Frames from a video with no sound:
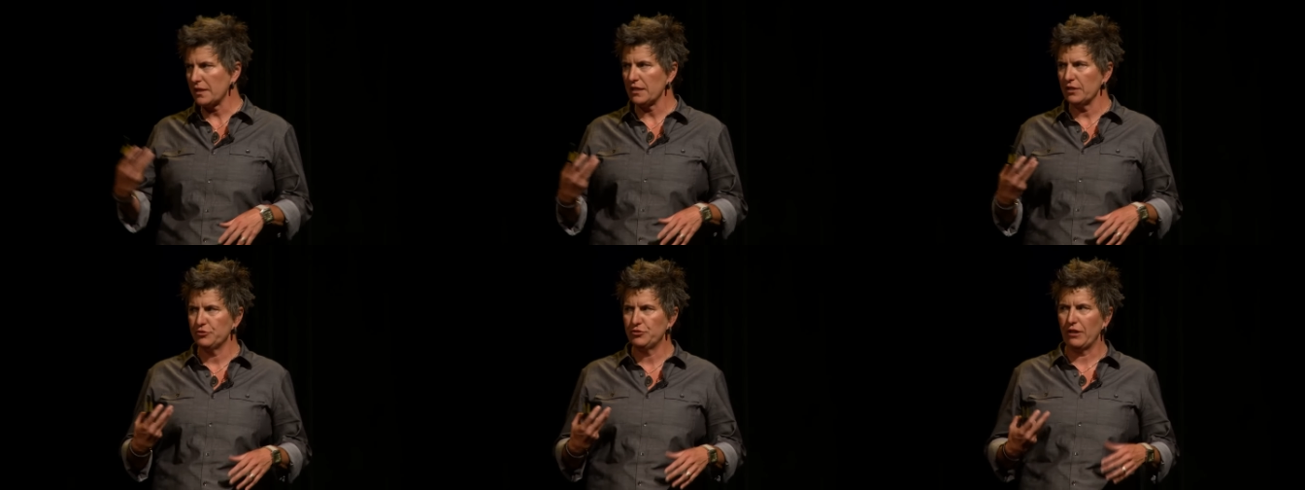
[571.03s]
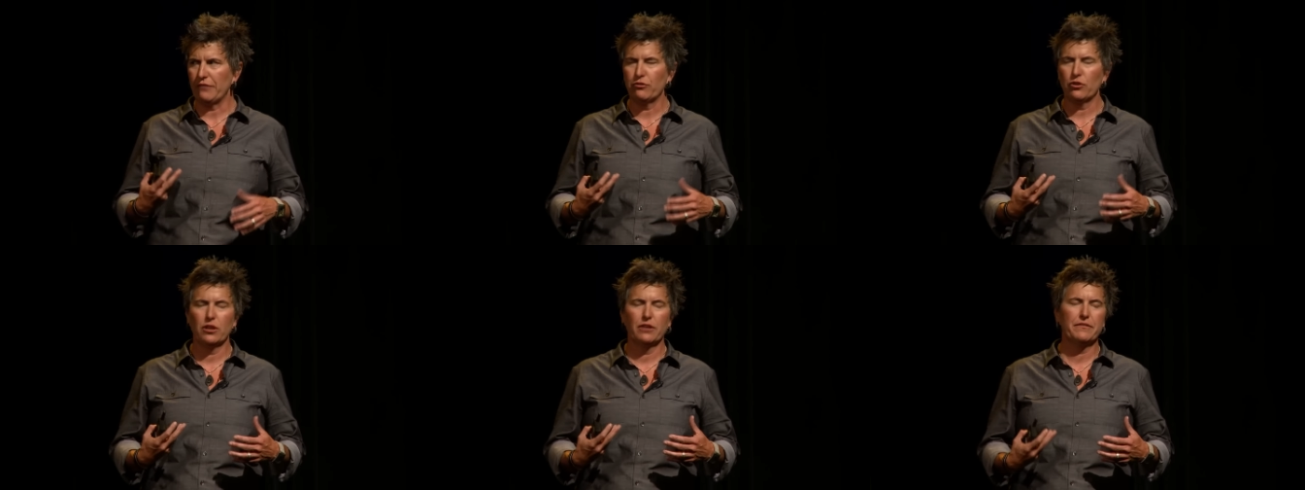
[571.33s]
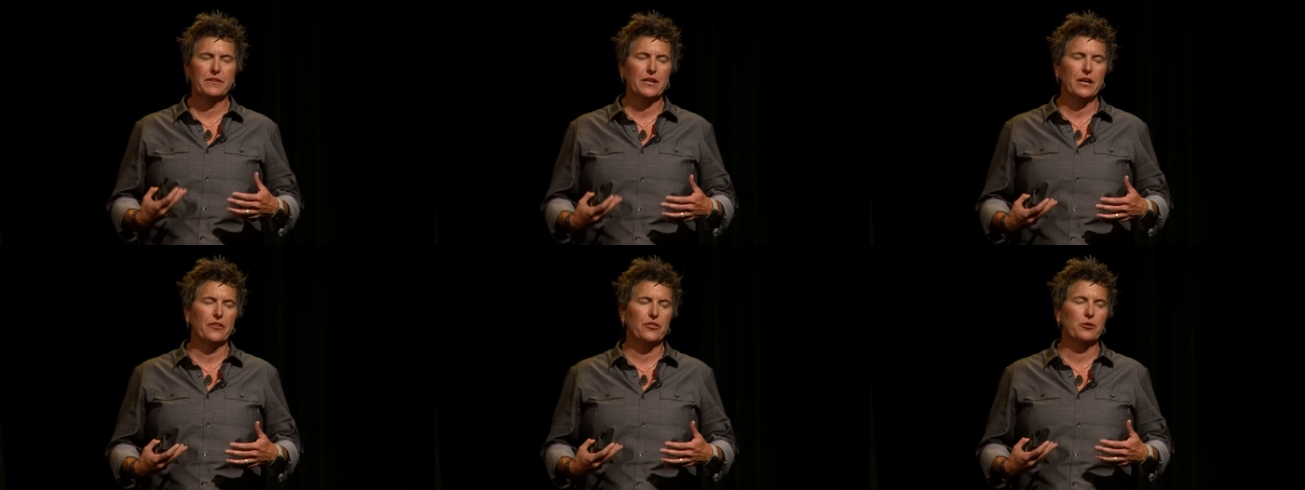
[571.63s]
several of
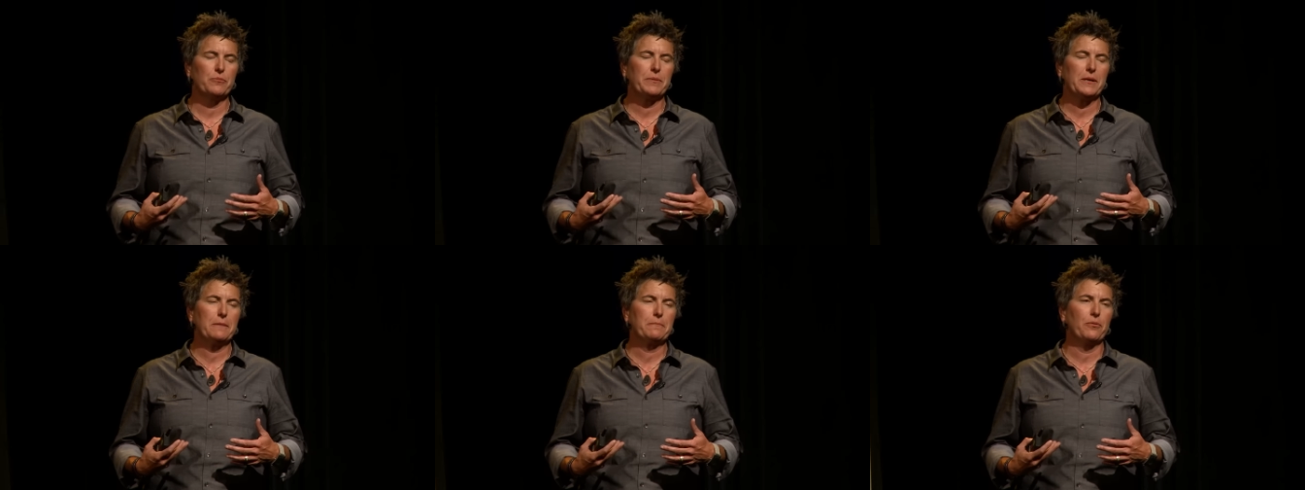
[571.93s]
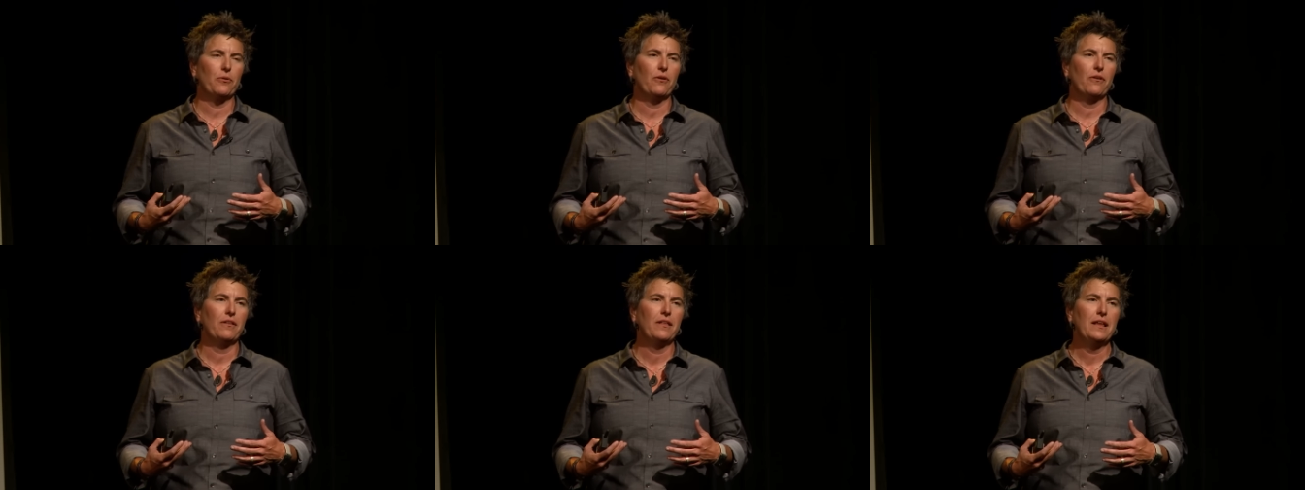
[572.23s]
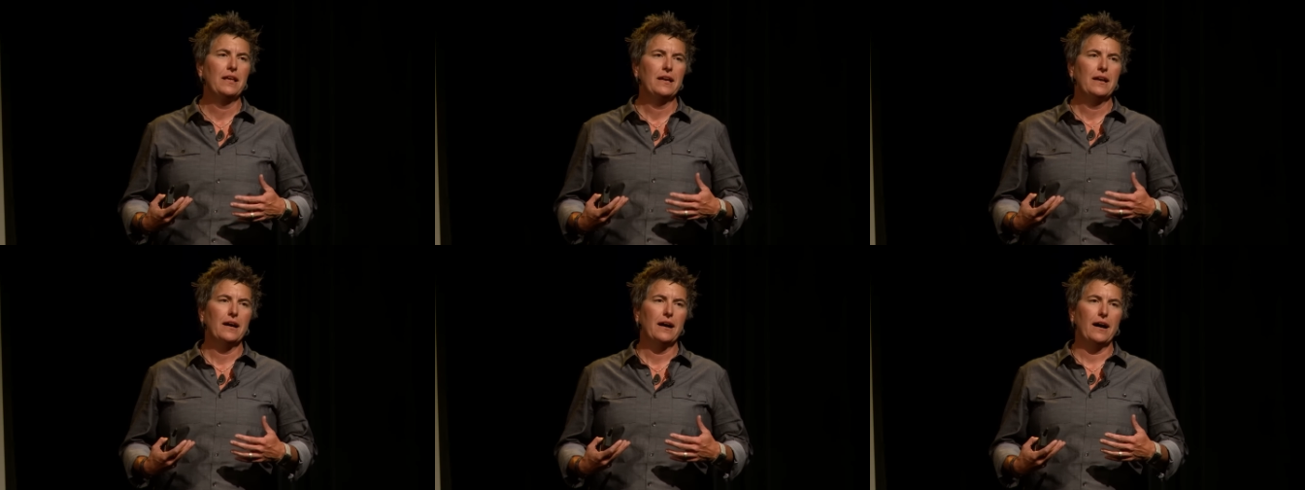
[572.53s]
the other people
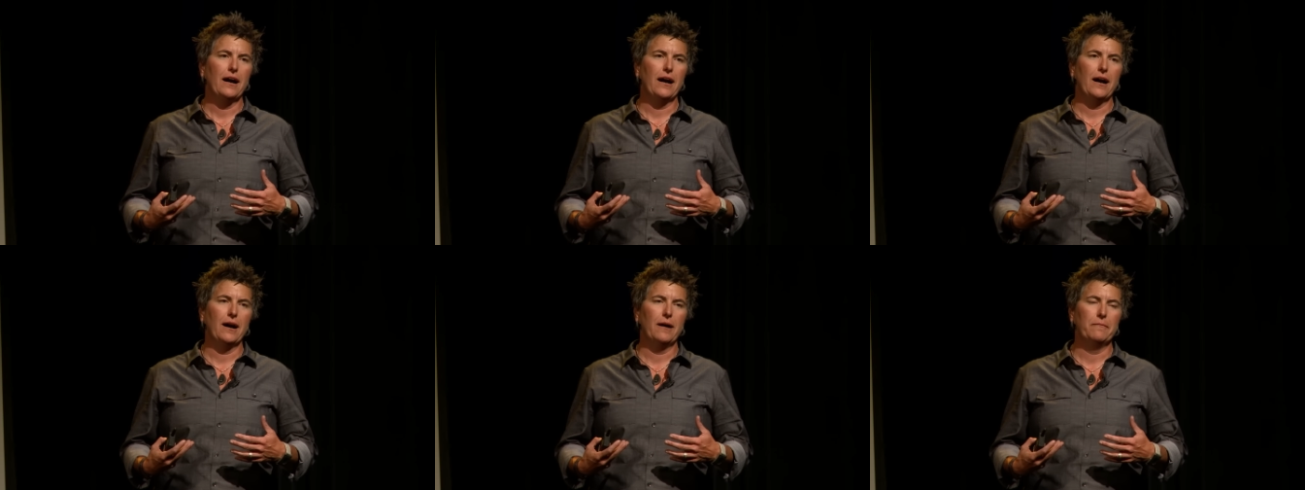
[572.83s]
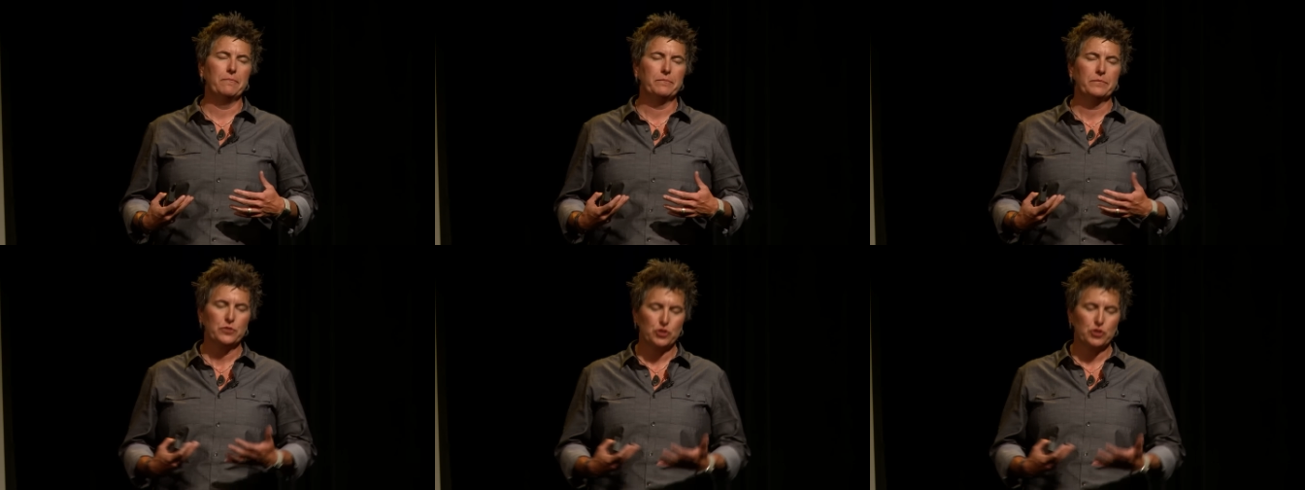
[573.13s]
um,